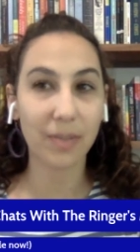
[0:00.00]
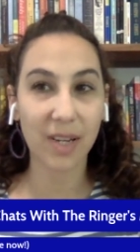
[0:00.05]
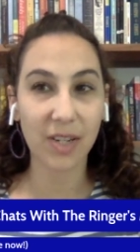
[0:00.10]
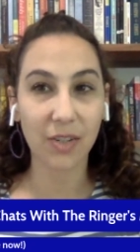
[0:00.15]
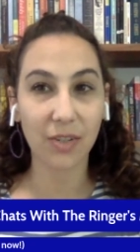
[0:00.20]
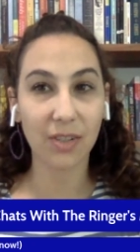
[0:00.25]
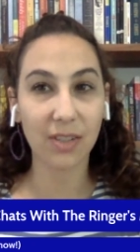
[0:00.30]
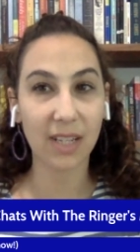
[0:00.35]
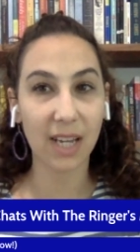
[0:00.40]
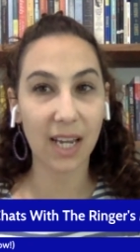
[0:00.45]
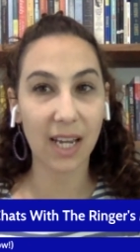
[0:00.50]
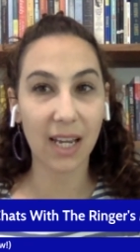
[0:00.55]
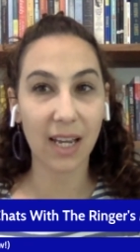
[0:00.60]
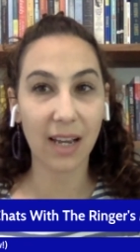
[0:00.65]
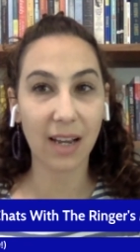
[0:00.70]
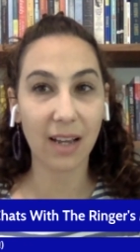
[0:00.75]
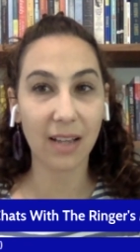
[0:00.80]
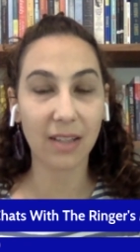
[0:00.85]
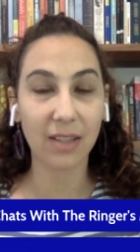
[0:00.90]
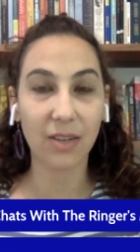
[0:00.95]
a special
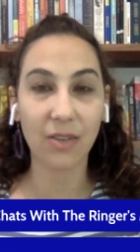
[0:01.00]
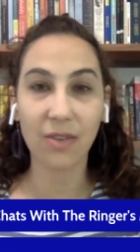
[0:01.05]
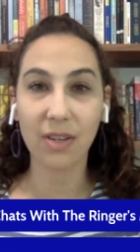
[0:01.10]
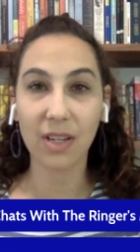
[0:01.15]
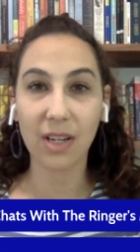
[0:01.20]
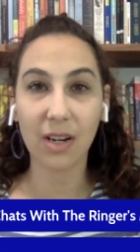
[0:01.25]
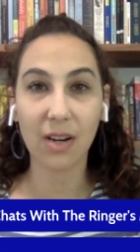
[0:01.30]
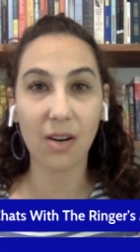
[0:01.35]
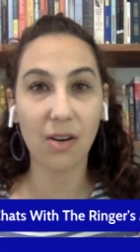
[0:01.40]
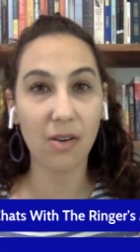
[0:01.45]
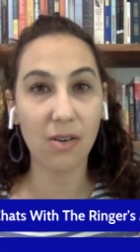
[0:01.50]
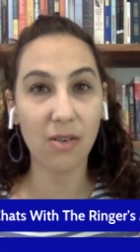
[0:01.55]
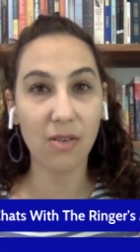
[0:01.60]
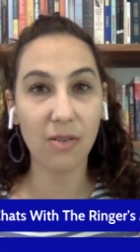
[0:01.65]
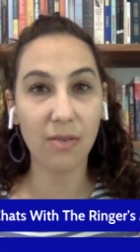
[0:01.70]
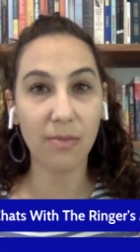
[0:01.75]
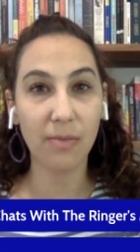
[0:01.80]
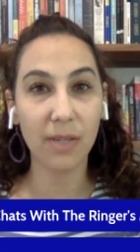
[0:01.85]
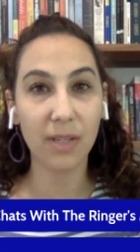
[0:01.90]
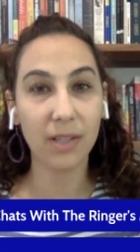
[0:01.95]
day. I got to go to their
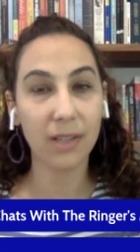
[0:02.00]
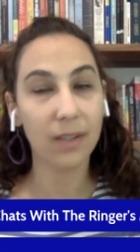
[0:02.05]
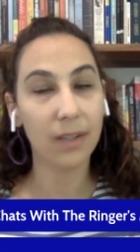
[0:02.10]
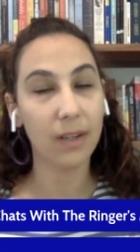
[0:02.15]
home.